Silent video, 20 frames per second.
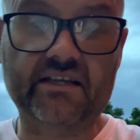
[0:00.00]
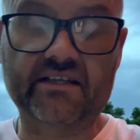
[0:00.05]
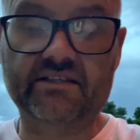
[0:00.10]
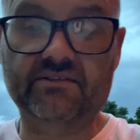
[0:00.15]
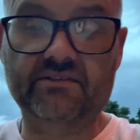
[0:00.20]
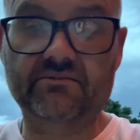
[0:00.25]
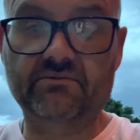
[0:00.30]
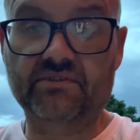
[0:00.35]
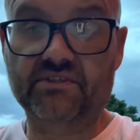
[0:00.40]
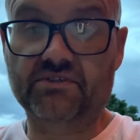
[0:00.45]

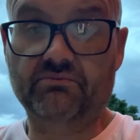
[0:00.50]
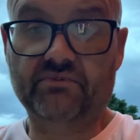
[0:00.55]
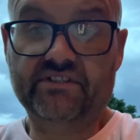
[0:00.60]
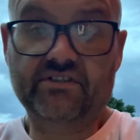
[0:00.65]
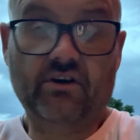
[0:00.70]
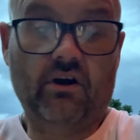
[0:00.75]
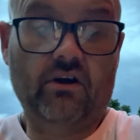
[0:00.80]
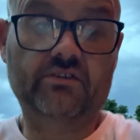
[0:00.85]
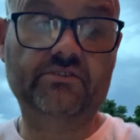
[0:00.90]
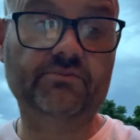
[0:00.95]
And we
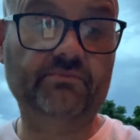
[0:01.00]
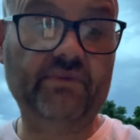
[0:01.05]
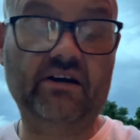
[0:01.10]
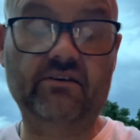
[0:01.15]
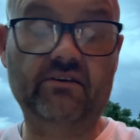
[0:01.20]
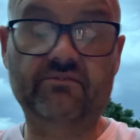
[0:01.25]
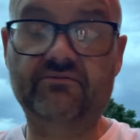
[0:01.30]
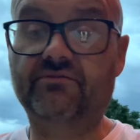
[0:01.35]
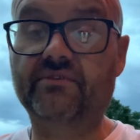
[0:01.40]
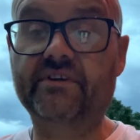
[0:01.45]
talked
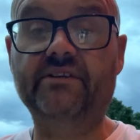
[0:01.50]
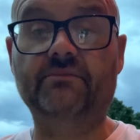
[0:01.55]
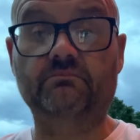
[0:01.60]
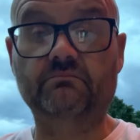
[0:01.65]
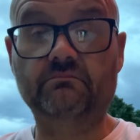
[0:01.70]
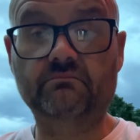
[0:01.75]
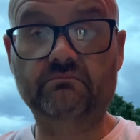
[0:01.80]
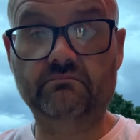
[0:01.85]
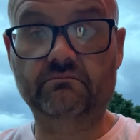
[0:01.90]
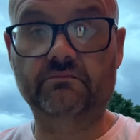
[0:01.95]
about freedom,
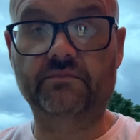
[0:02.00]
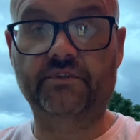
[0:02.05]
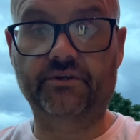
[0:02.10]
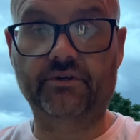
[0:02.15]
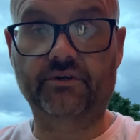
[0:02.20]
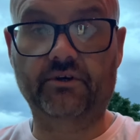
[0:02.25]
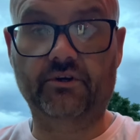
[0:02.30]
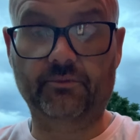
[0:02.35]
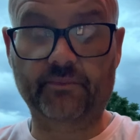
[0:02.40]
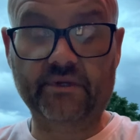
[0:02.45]
you
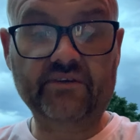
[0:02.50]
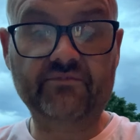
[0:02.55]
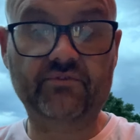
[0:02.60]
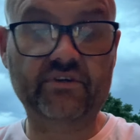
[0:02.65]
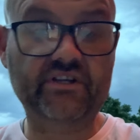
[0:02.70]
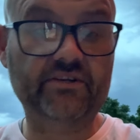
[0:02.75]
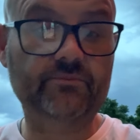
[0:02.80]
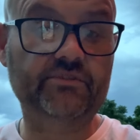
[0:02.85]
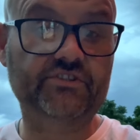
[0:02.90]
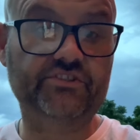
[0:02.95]
know what I mean?
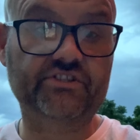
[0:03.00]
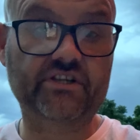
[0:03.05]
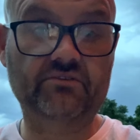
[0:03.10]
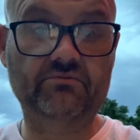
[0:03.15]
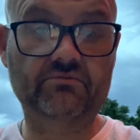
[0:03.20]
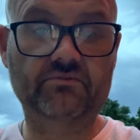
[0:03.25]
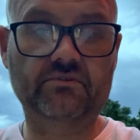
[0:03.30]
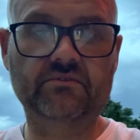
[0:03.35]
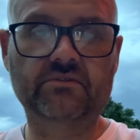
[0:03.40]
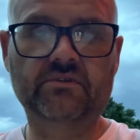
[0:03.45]
Freedom in
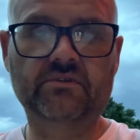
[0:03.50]
general.